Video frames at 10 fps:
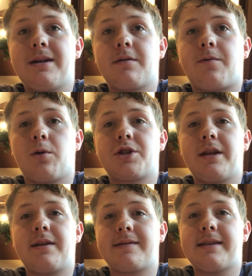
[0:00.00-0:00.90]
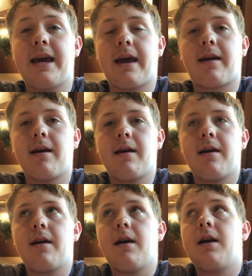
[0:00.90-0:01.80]
That's unfortunate to say.
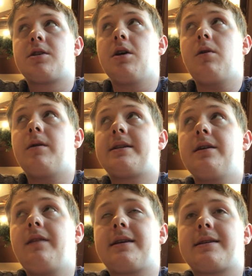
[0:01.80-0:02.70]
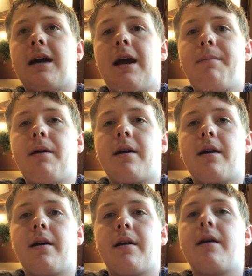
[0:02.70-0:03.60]
So, until next time,
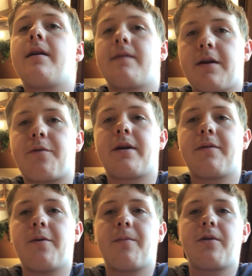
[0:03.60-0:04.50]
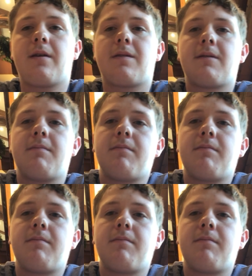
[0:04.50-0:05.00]
stay freaky, film freaks.